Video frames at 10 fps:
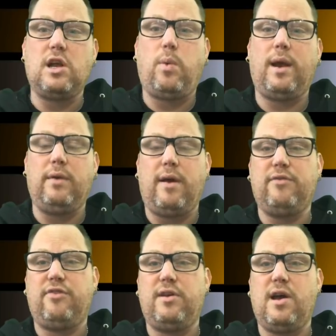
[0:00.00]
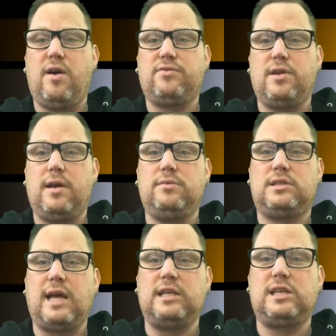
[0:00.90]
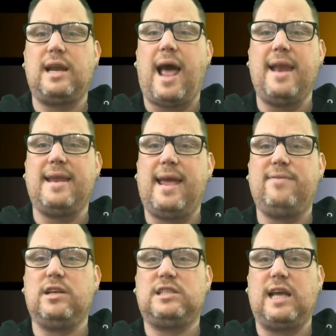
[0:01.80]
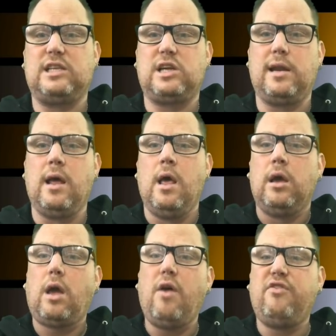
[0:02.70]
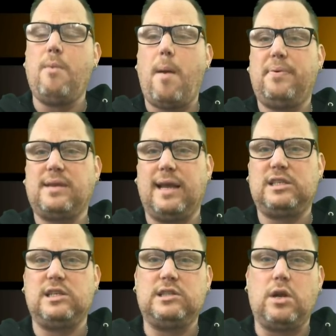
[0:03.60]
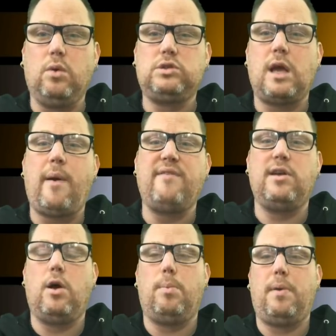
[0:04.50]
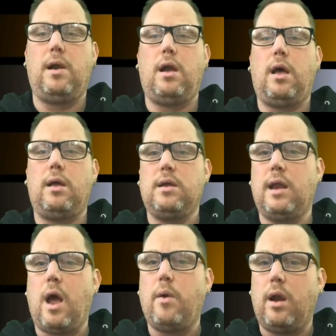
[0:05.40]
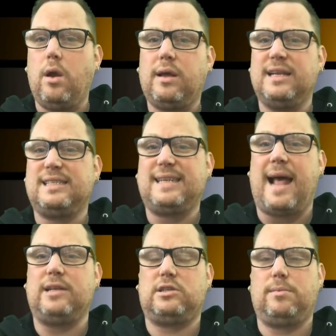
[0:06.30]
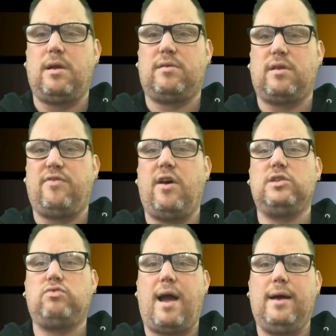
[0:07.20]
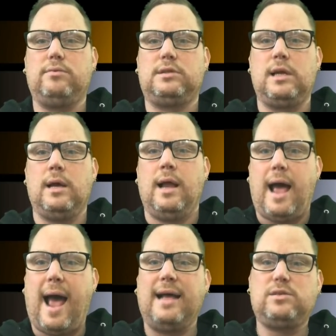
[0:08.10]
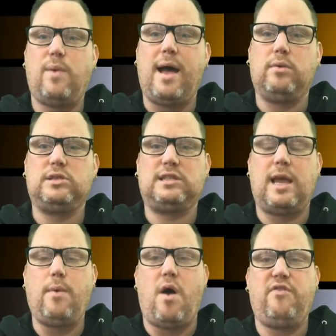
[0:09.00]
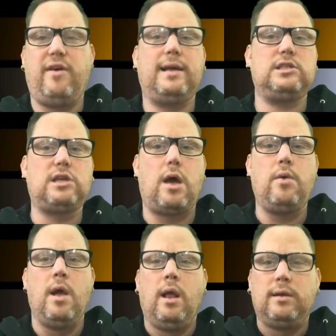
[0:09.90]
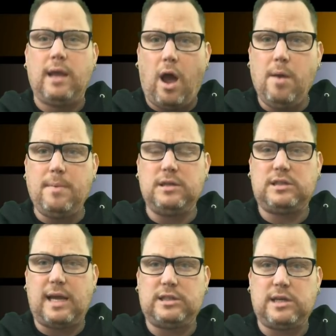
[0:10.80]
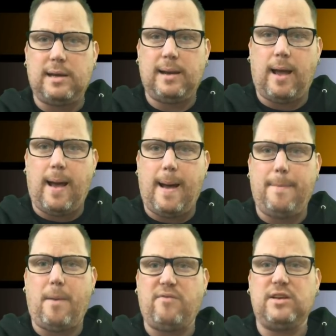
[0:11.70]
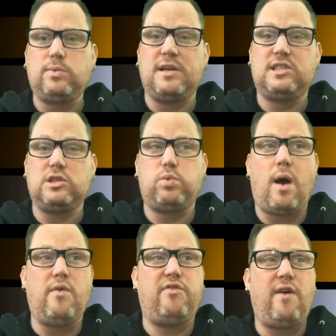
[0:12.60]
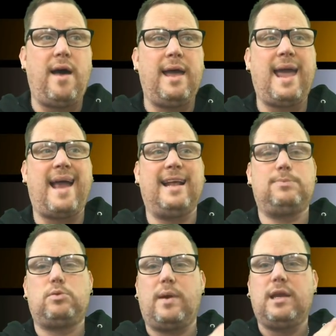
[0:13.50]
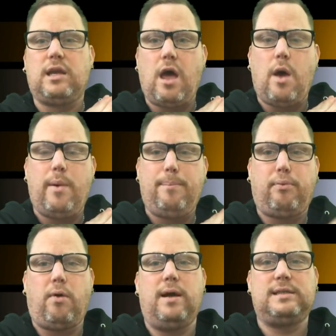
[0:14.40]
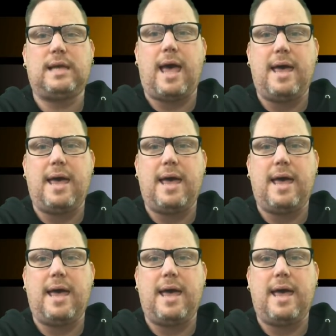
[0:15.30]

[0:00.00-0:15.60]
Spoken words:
going to quickly run through the afternoon session and the evening session, go for my predictions, and also have a little bit, you know, look at the stats from the first rounds as well to see what I think. So the opening session of this one is at 12:30 and it's between Gerwyn, Price